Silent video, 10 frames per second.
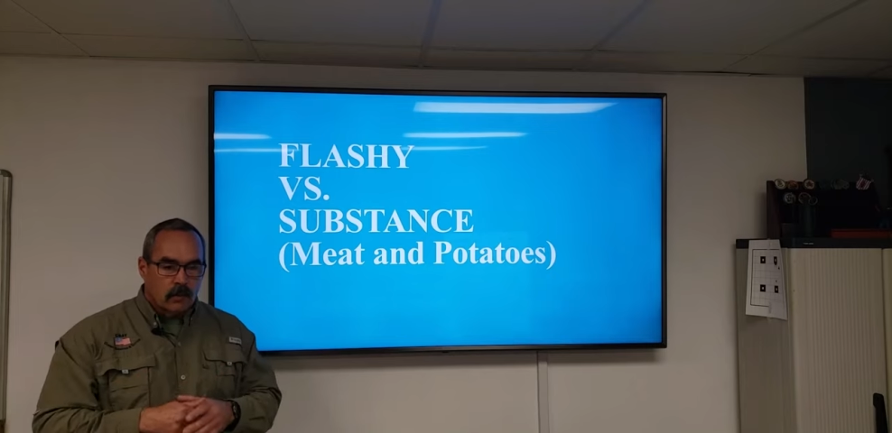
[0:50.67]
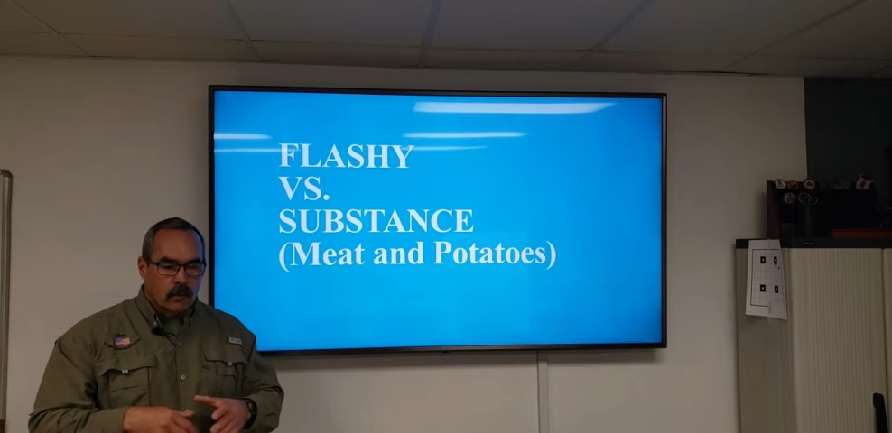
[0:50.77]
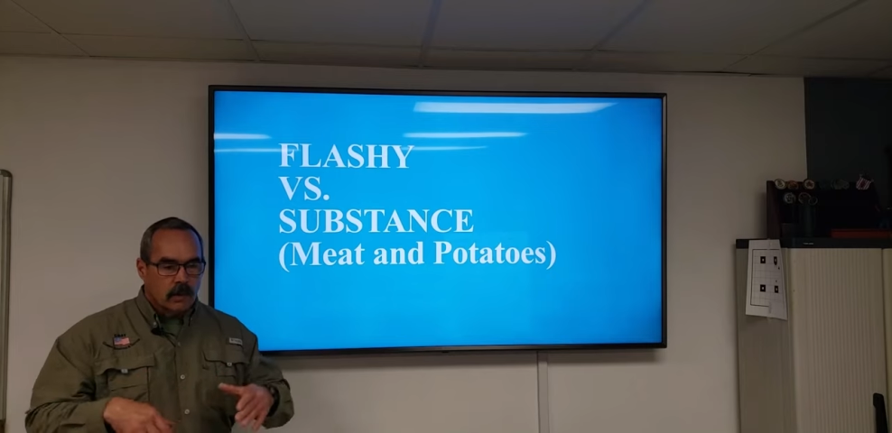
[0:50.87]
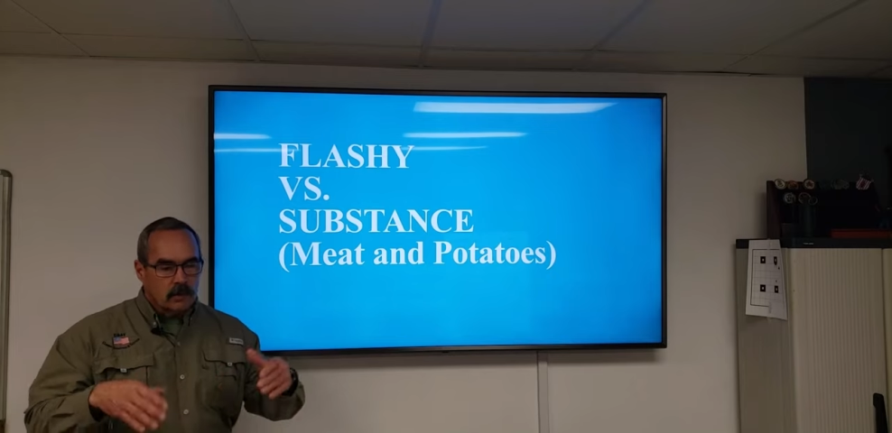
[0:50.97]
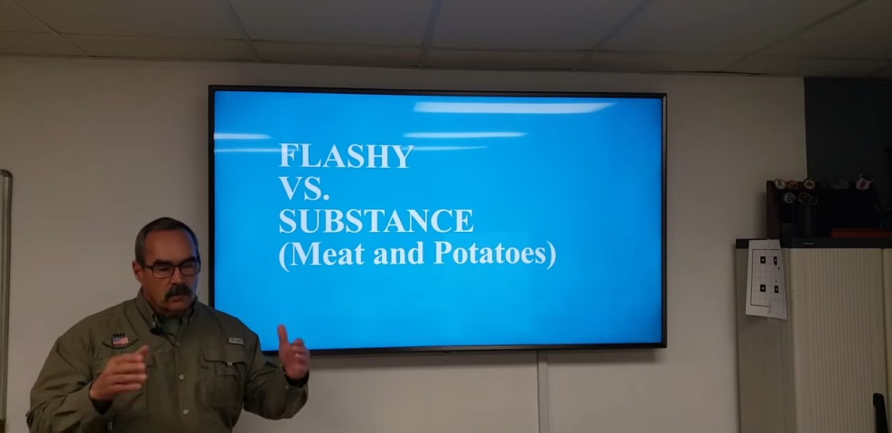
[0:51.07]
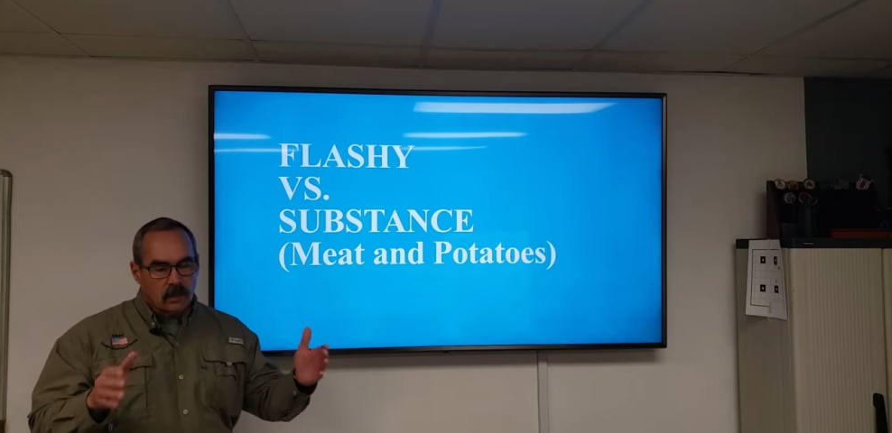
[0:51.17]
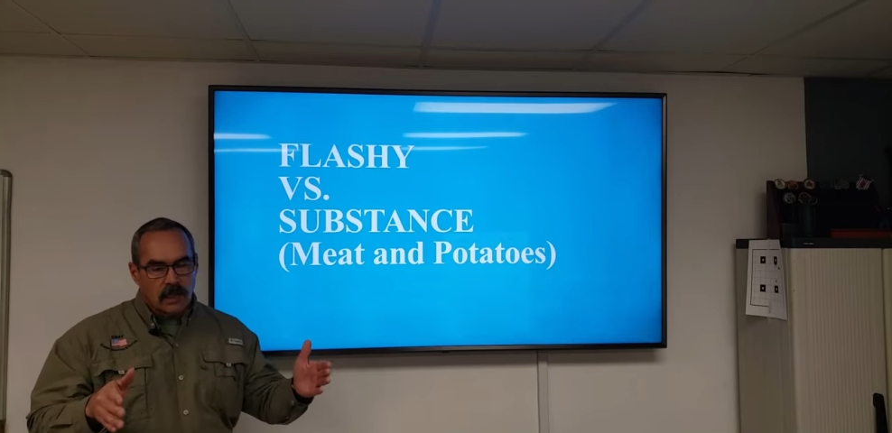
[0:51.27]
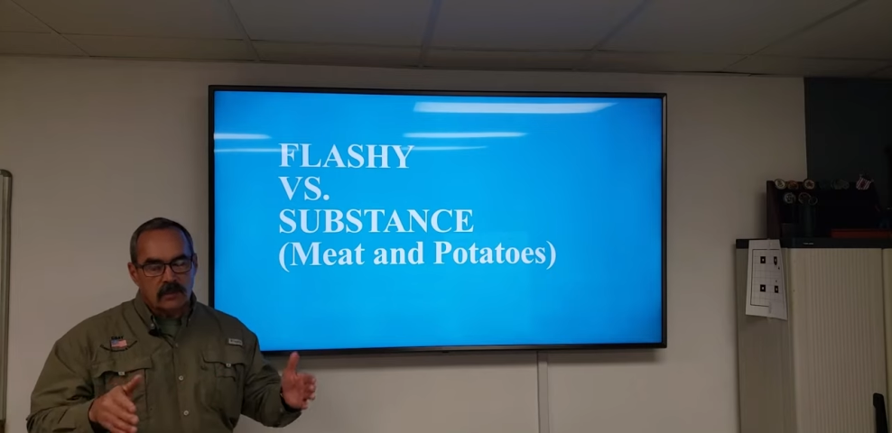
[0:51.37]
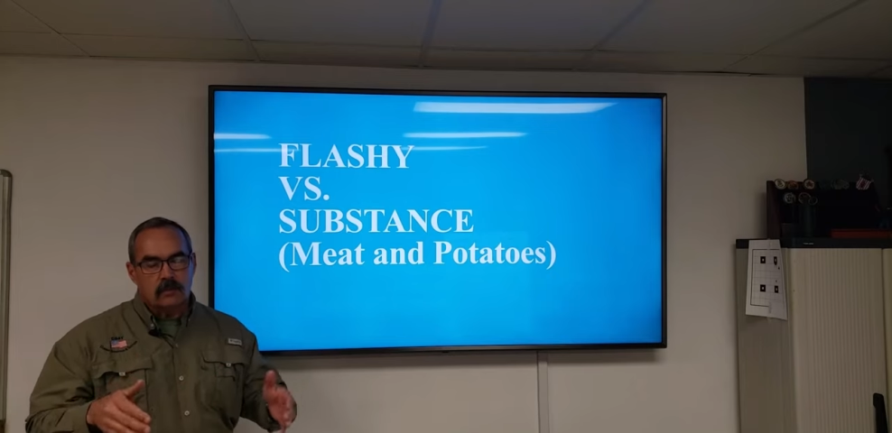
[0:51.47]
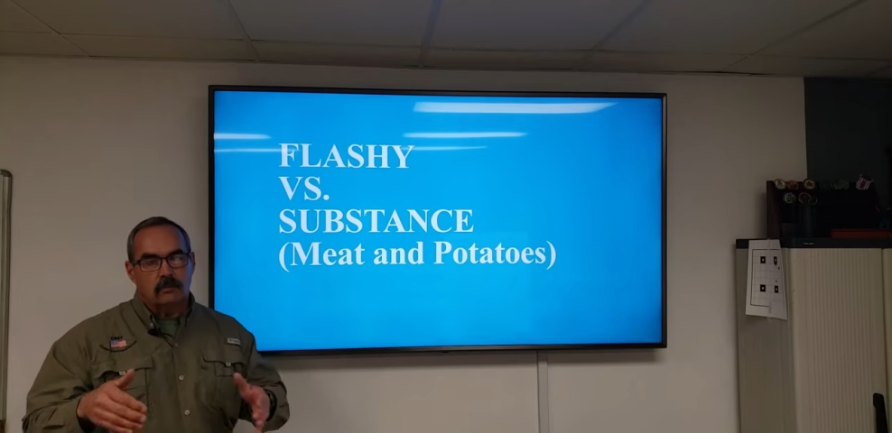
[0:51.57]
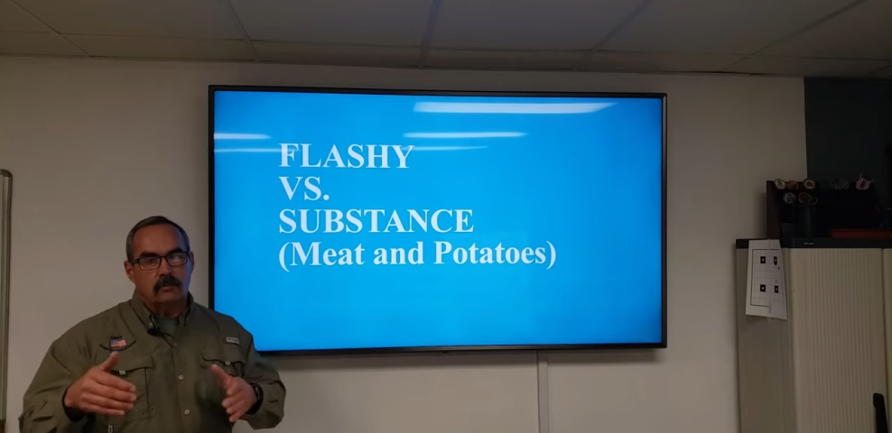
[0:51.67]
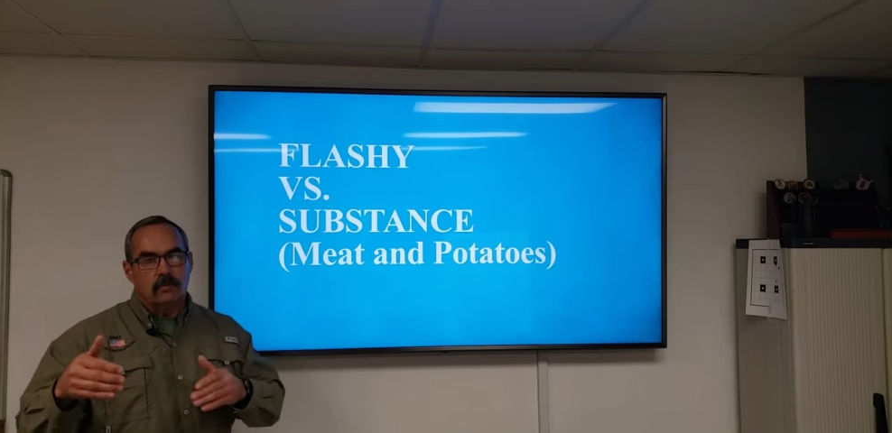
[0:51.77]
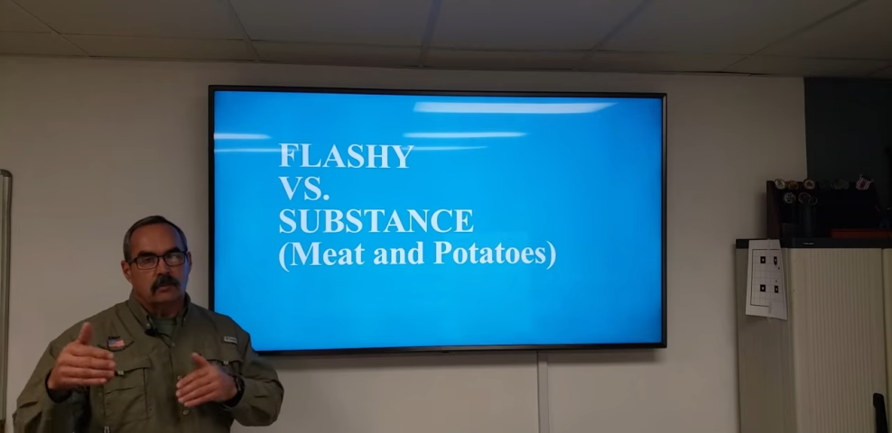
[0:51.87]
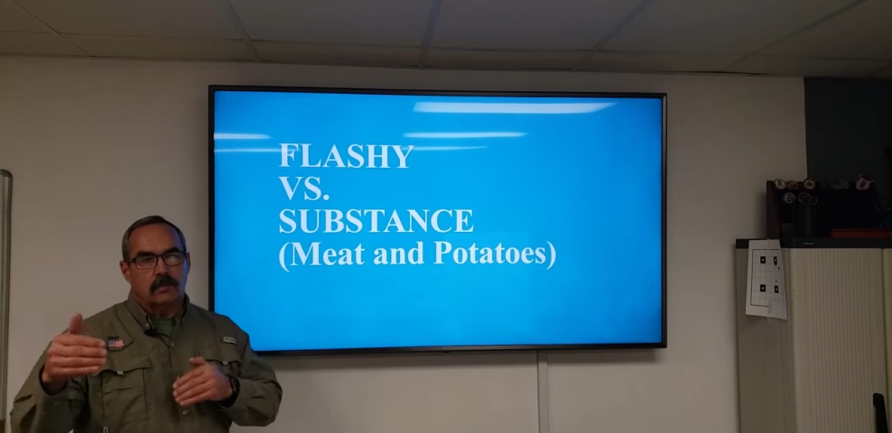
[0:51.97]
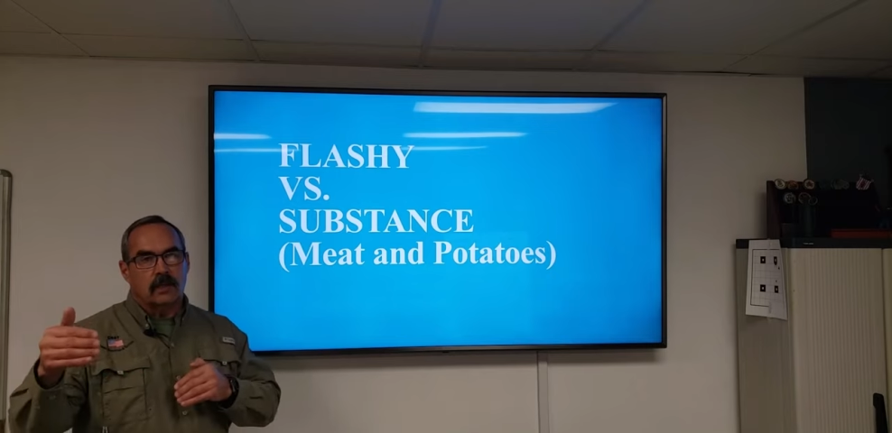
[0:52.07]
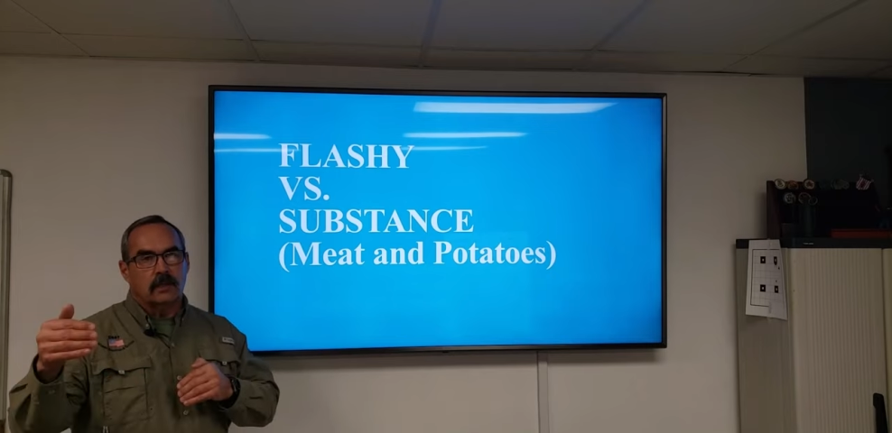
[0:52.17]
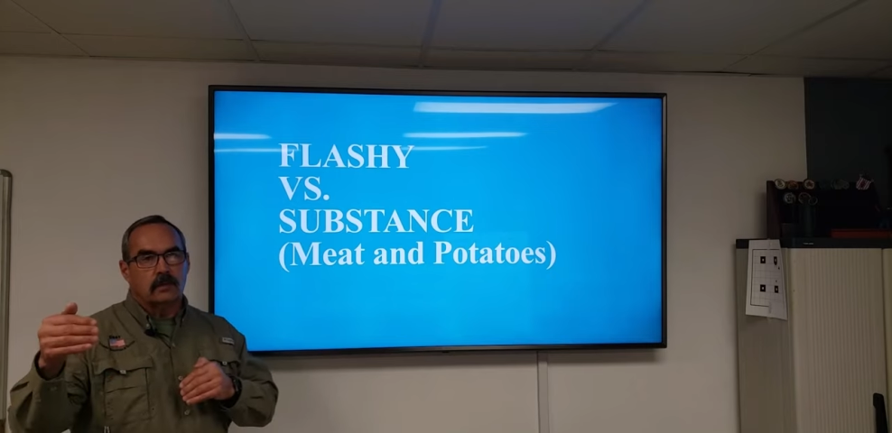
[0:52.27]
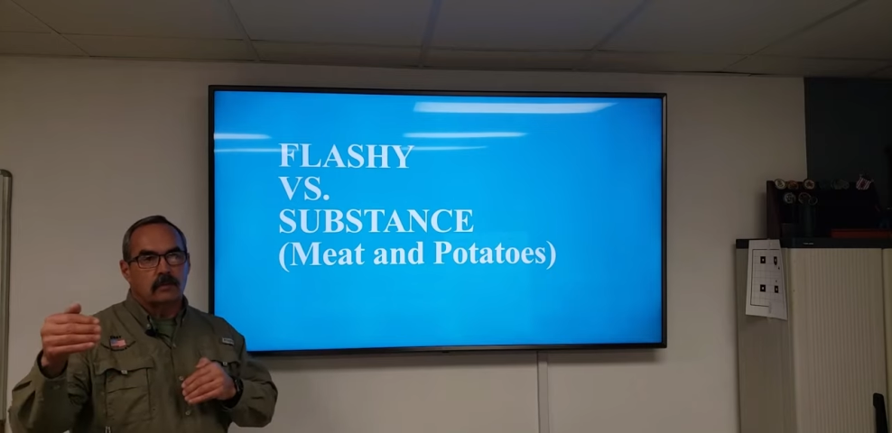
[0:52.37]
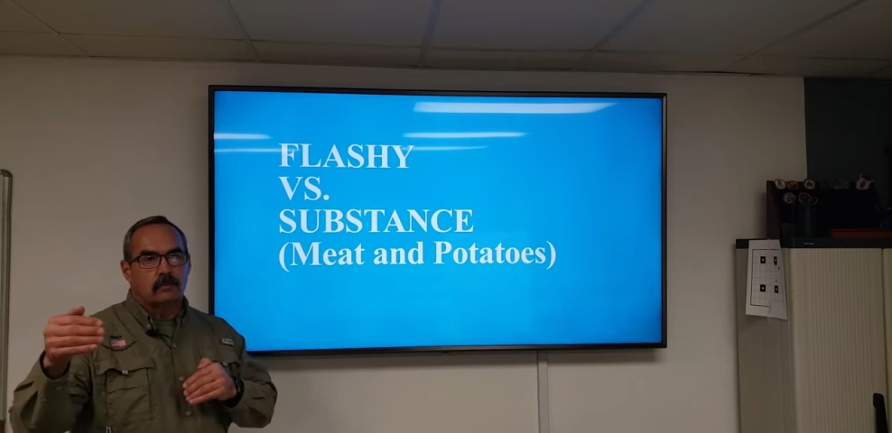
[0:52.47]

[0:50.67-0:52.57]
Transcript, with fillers: We can do classroom, but